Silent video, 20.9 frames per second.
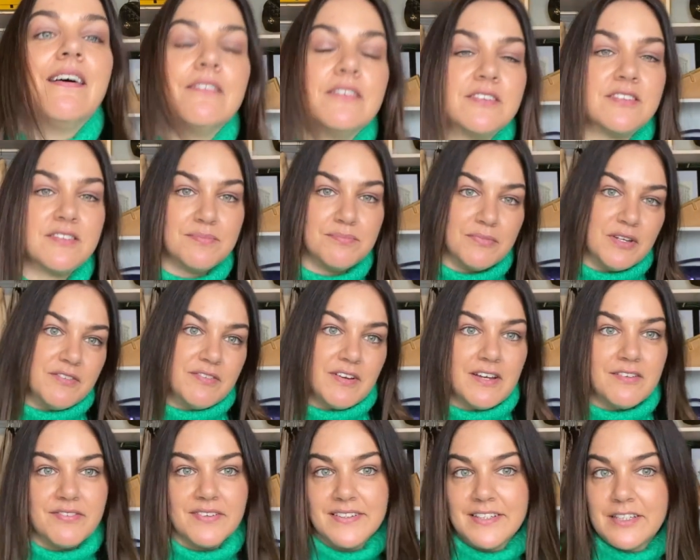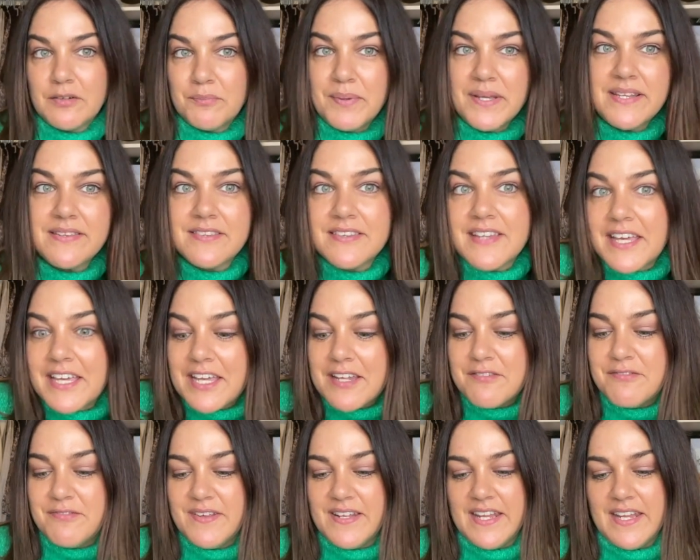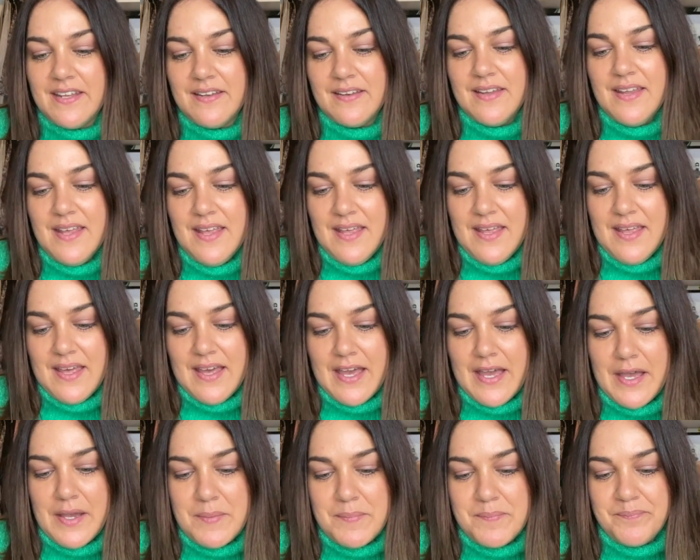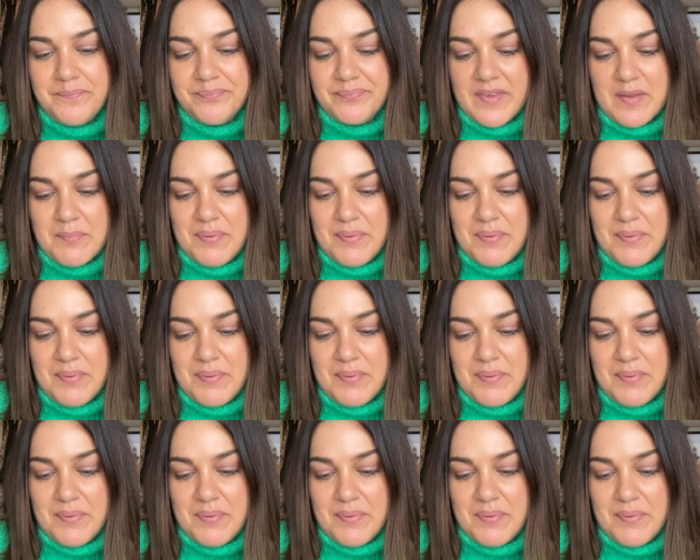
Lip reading: I'll just move over a little bit so they can fit in.